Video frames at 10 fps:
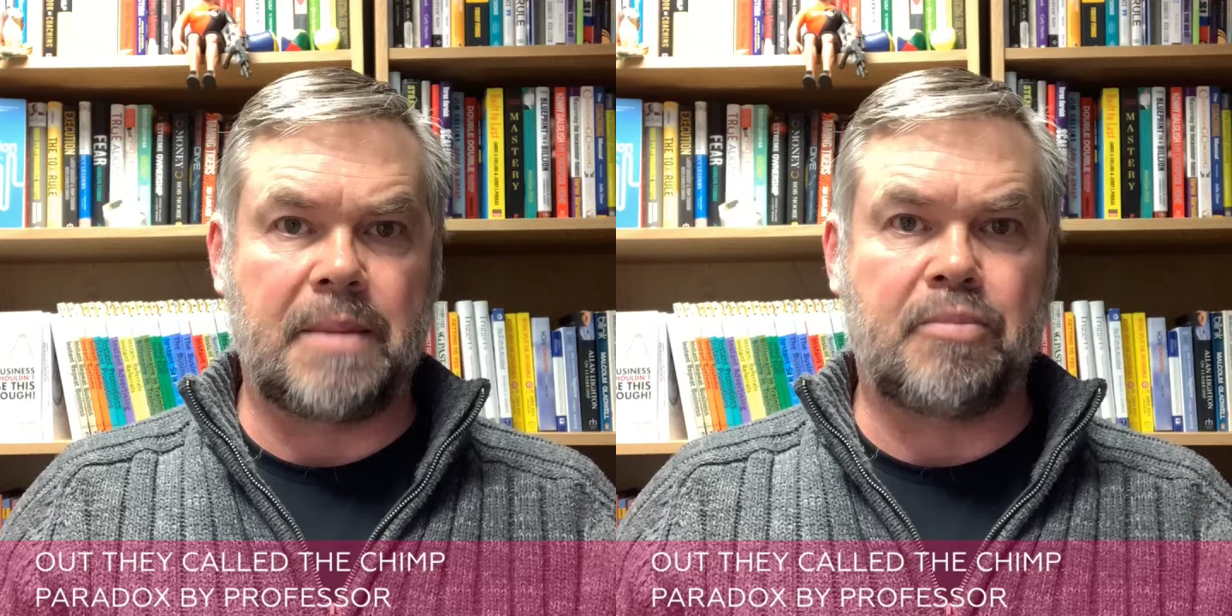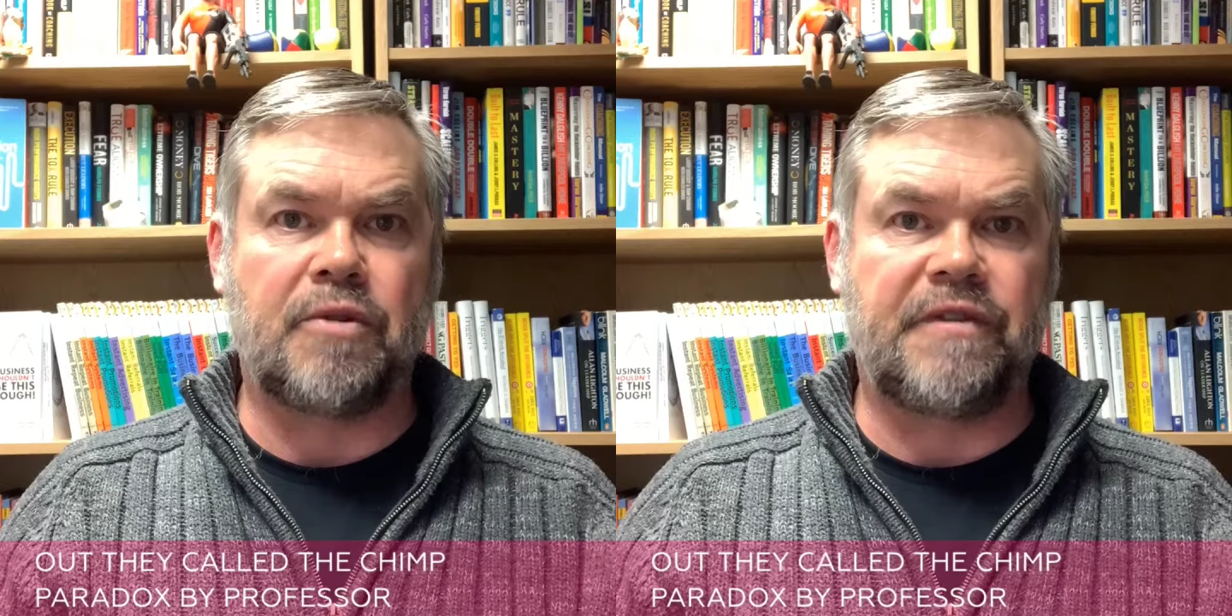
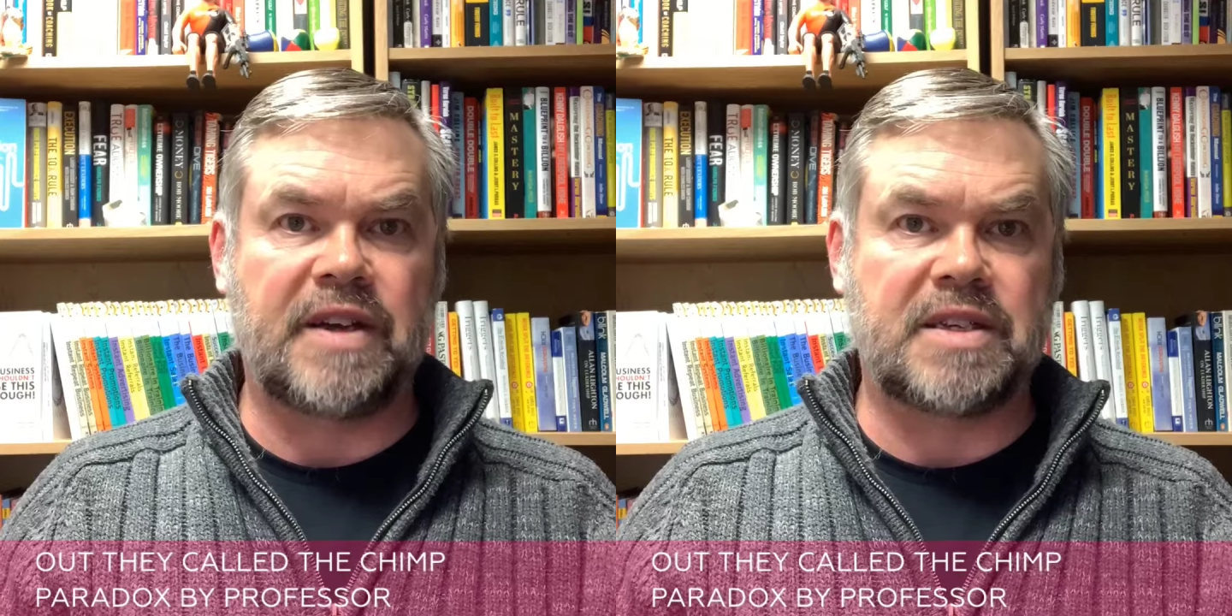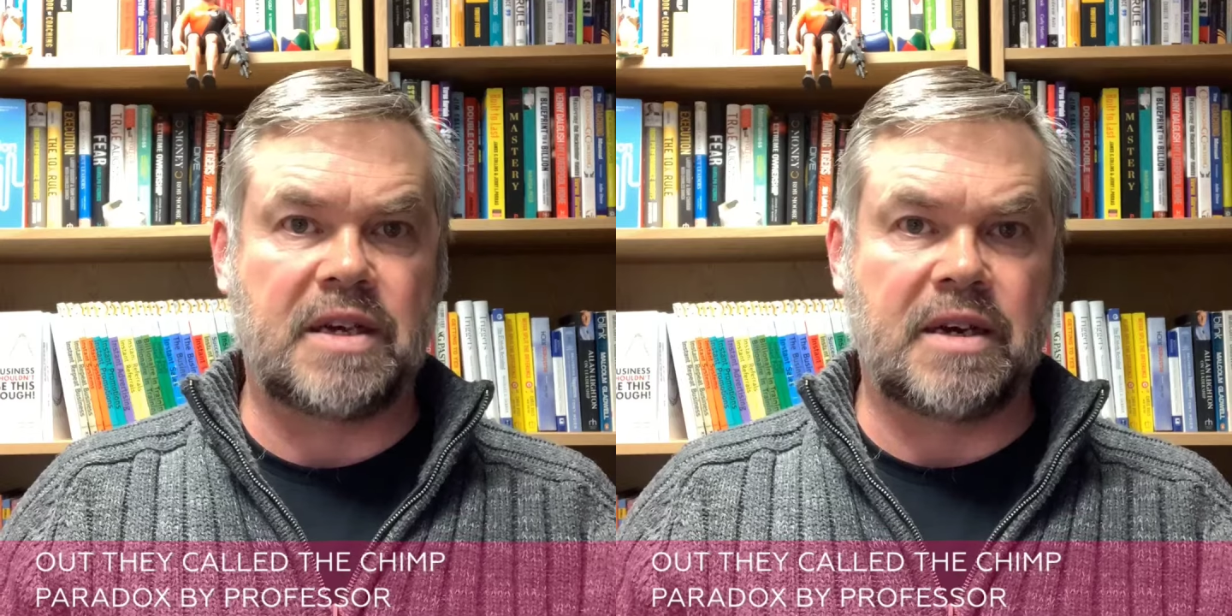
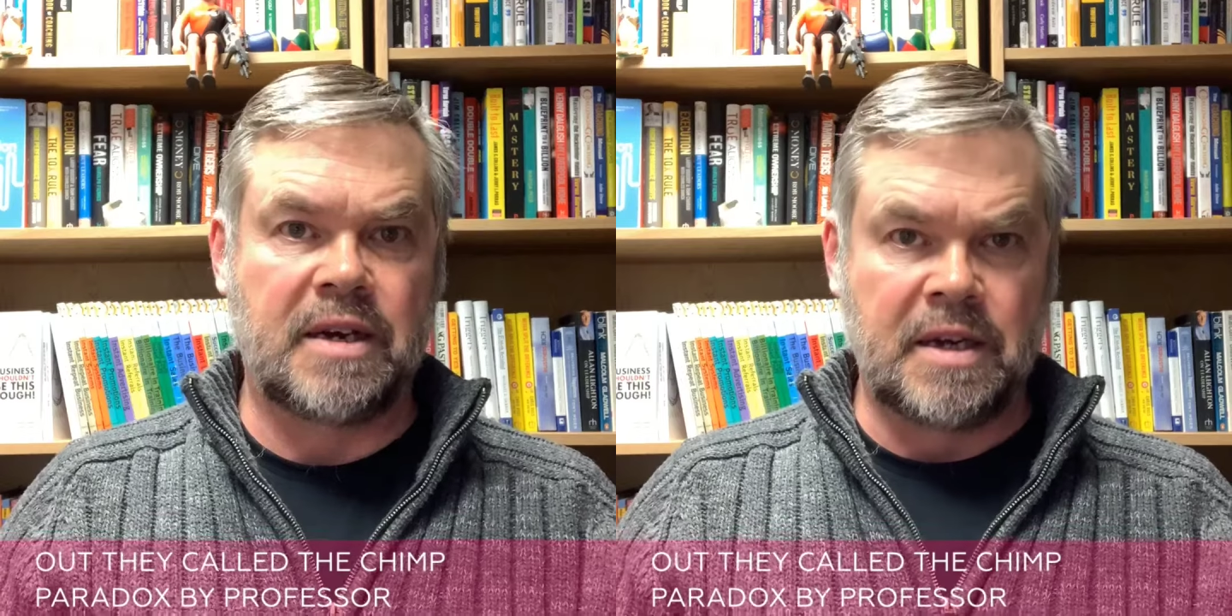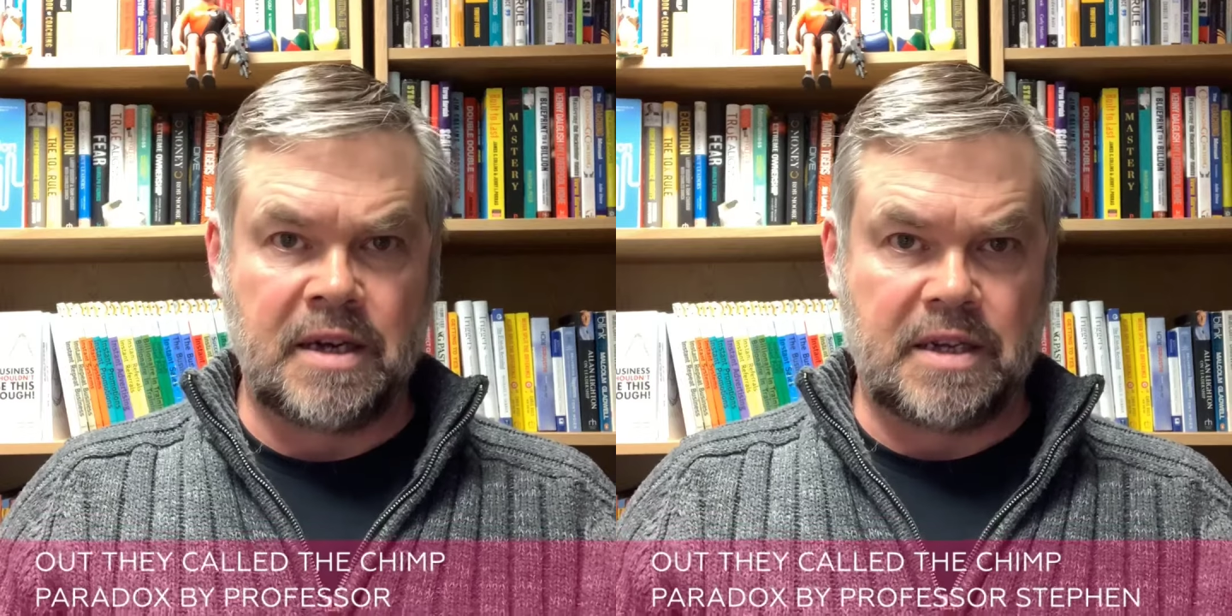Professor
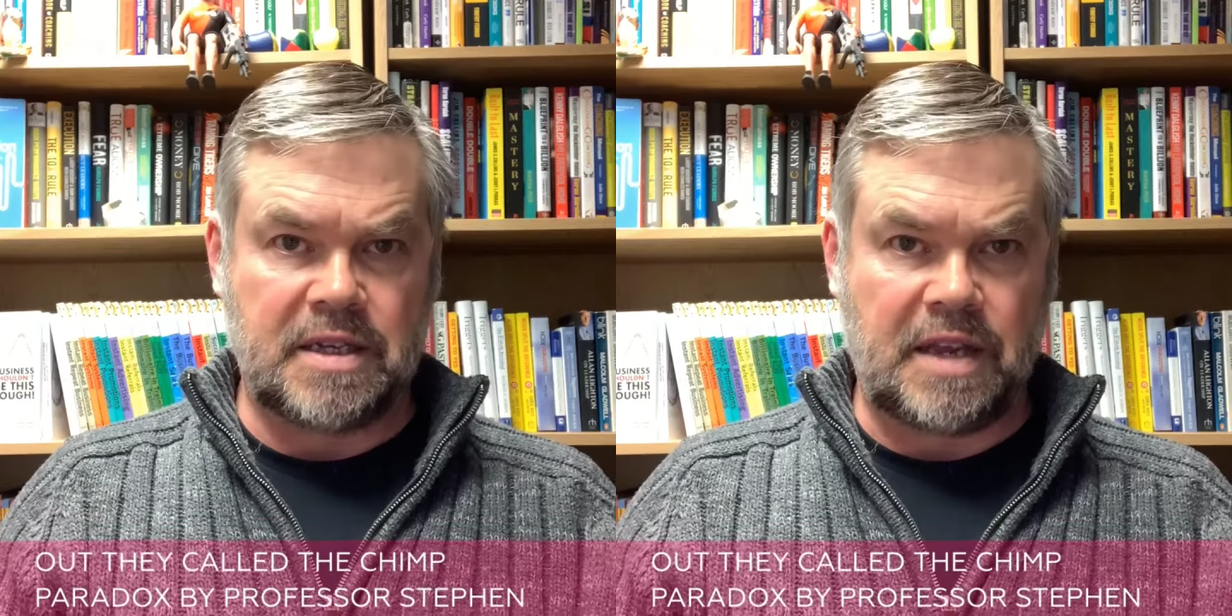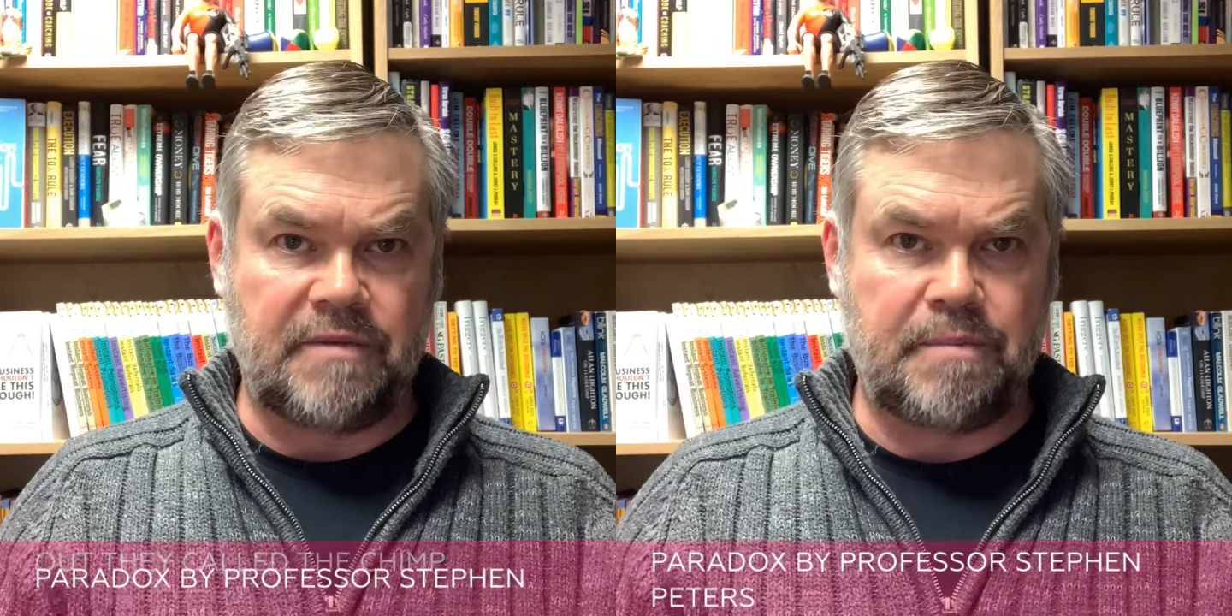
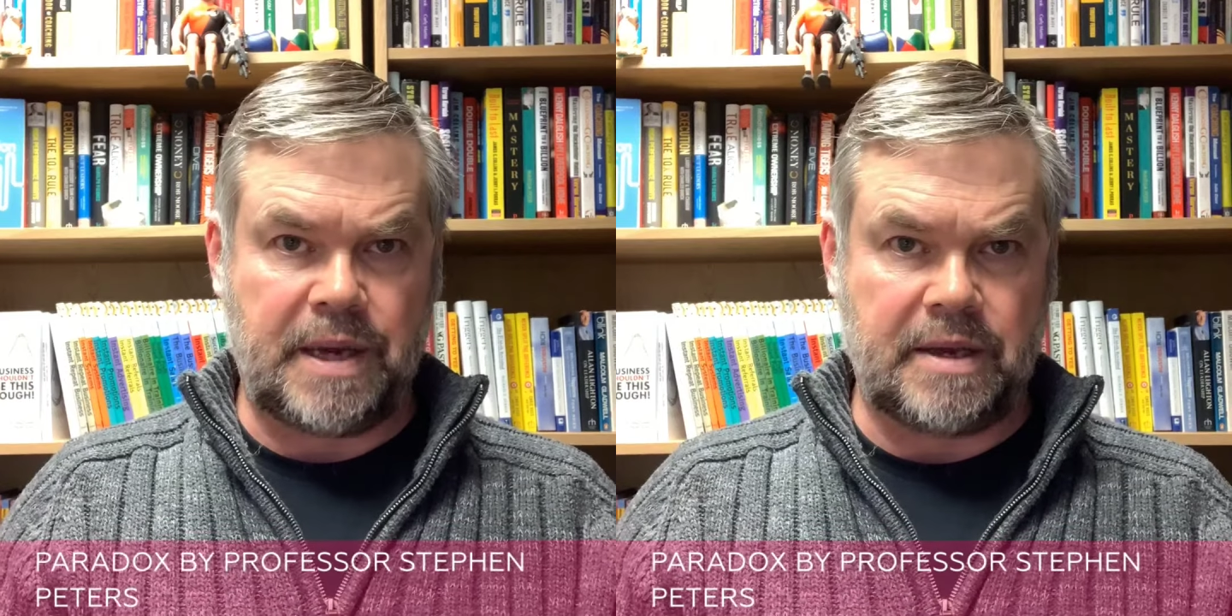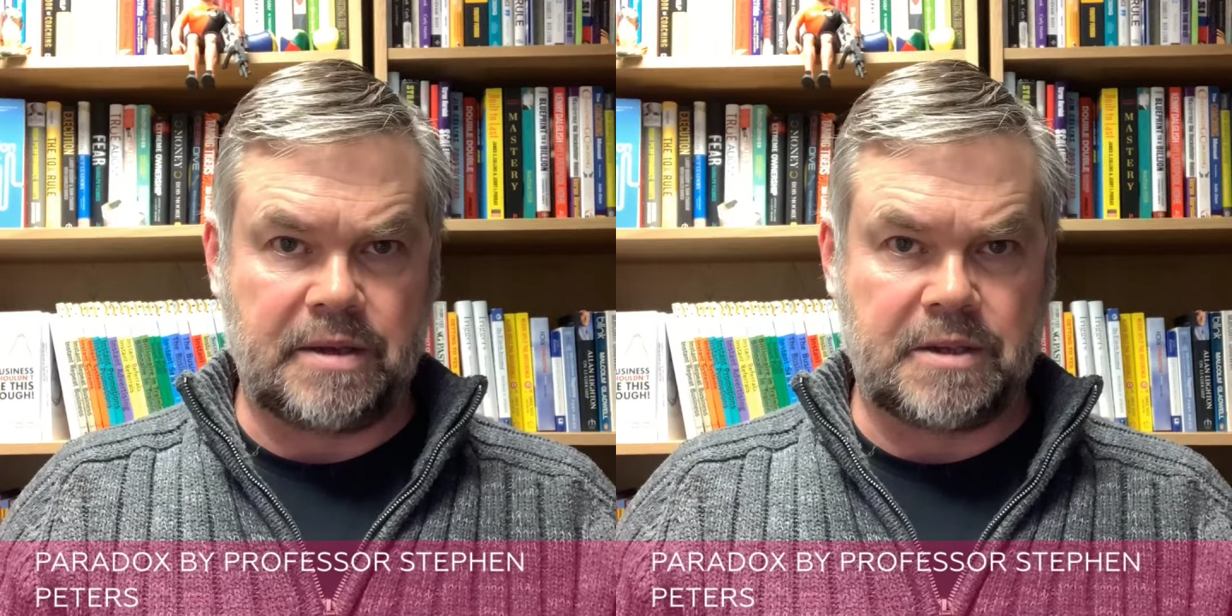Stephen
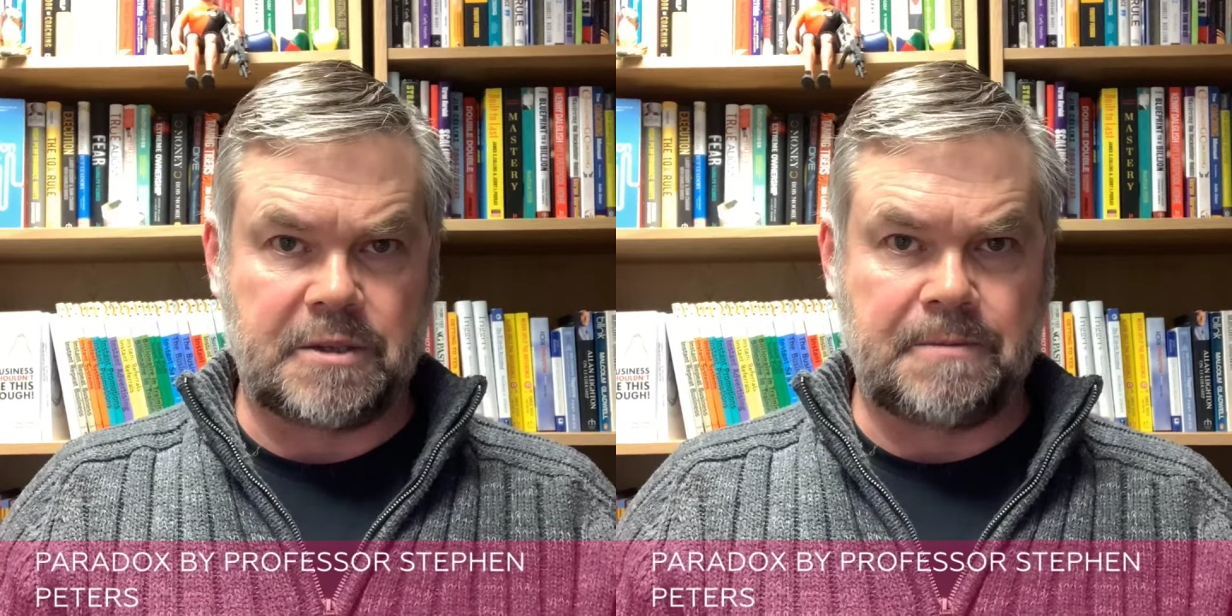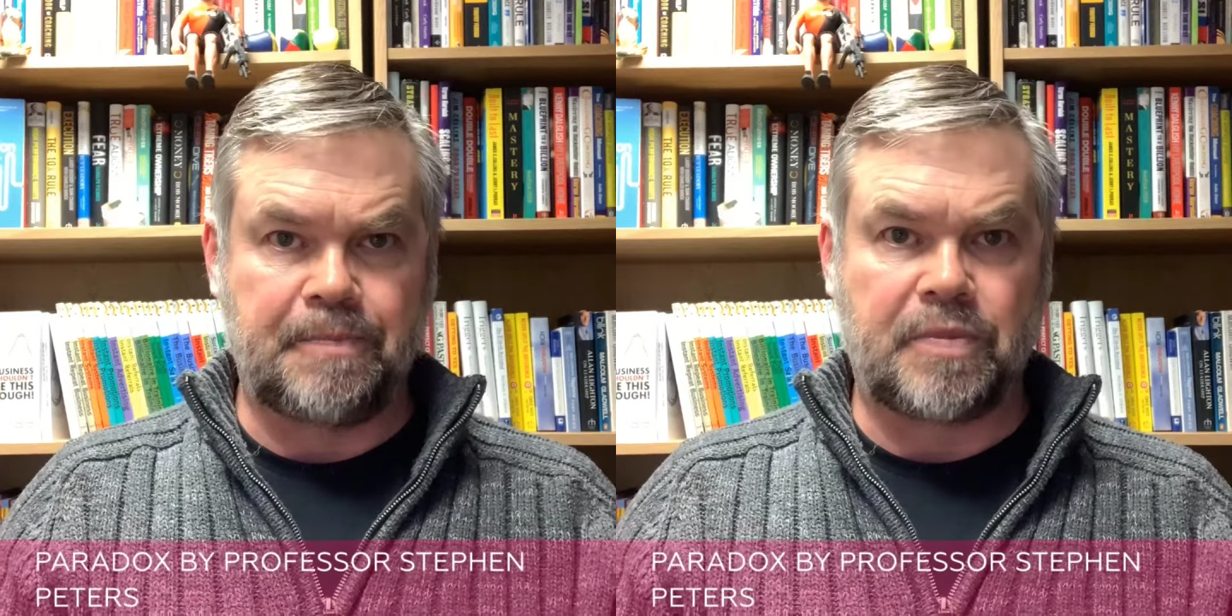Peters,